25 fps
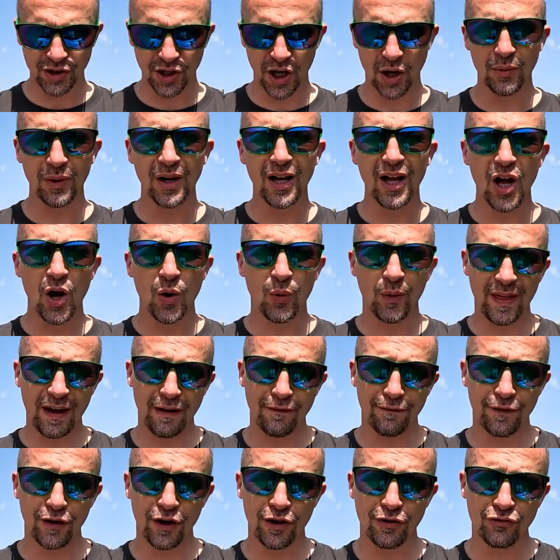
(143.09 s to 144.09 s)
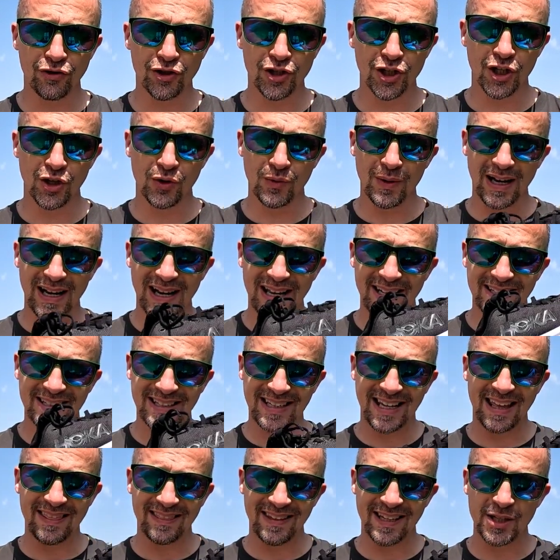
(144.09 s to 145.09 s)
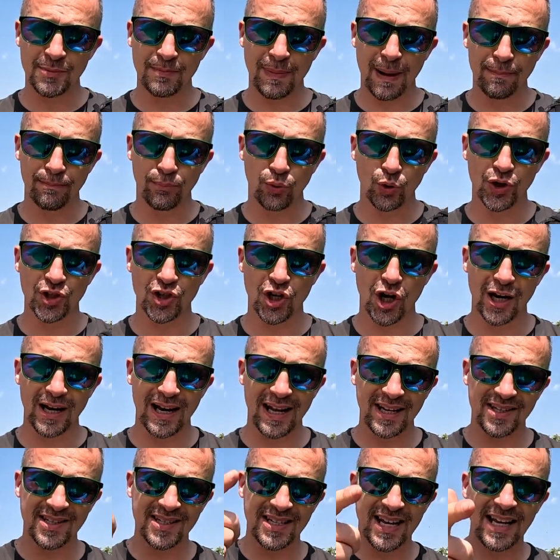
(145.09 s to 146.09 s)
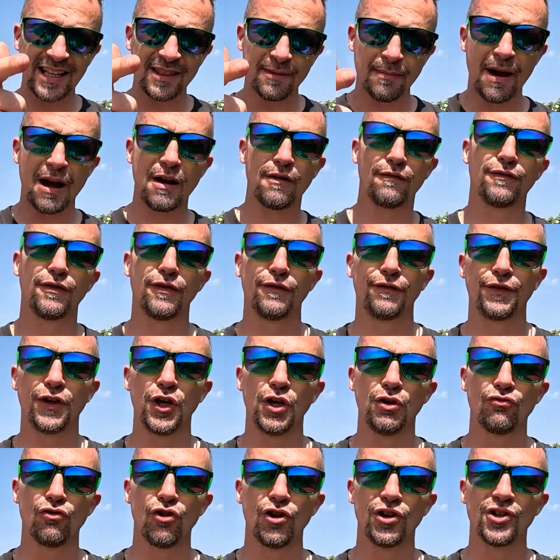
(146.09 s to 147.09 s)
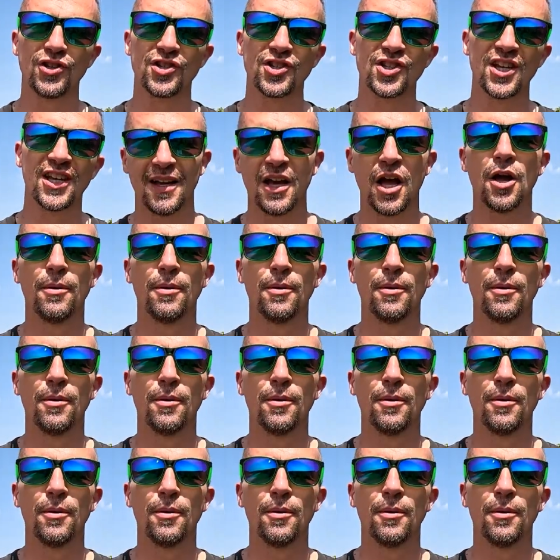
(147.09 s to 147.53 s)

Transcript: So without further ado, let's get these bad boys on, let's take them out for a few runs.